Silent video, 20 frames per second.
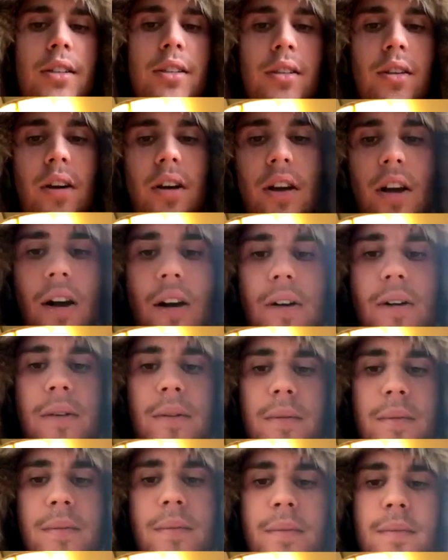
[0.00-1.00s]
or no?
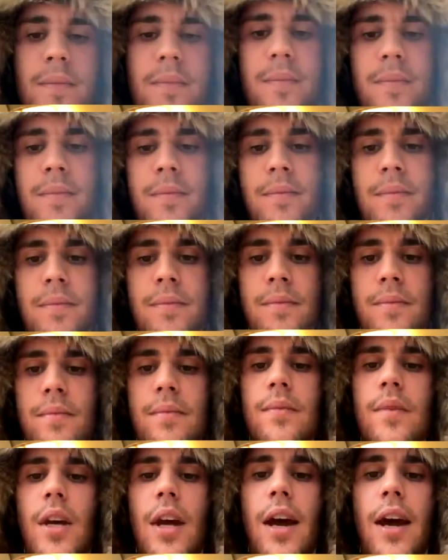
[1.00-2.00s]
Yeah, yeah.
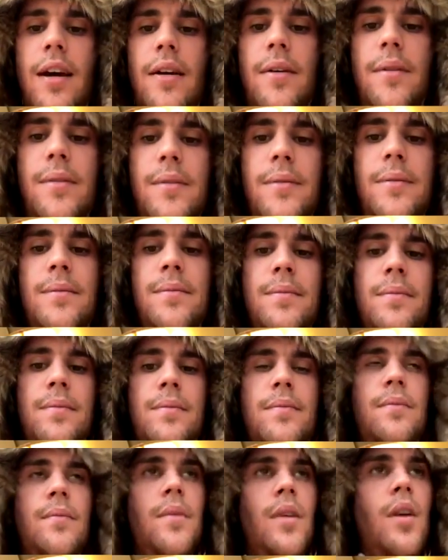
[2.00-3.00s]
Yeah.
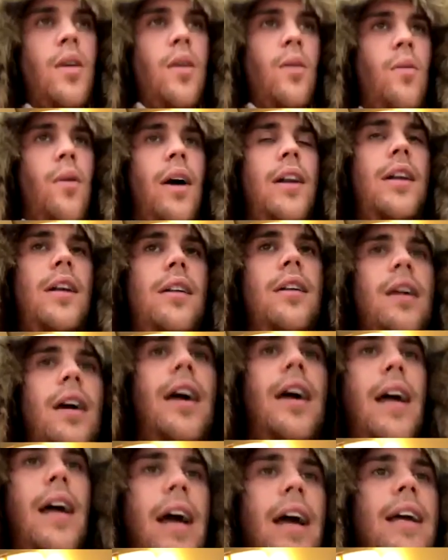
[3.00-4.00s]
Yeah, I've well, seen.
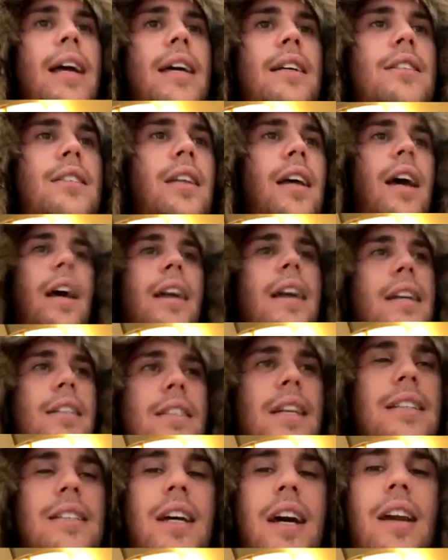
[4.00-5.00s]
I, I, guess I guess
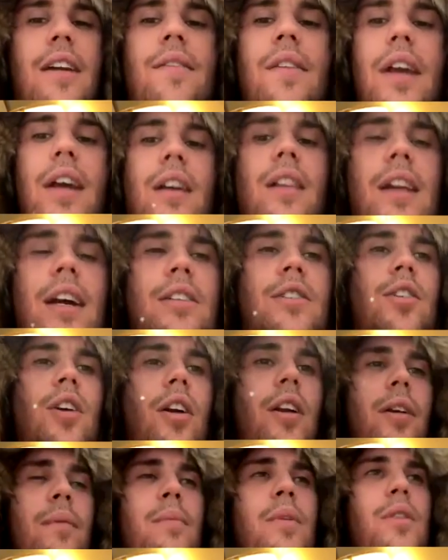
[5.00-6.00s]
that's kind of like
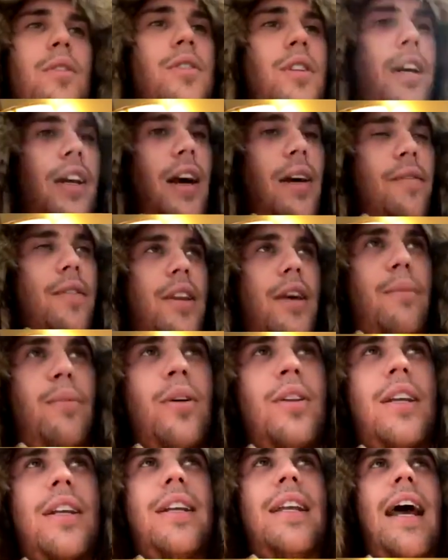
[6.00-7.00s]
electronic music. I've
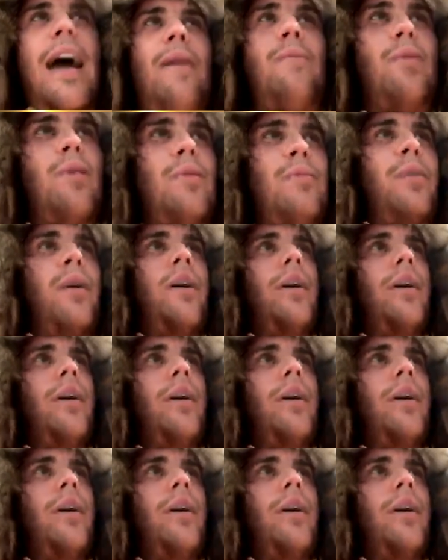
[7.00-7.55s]
dabbled and dabbled, yeah. but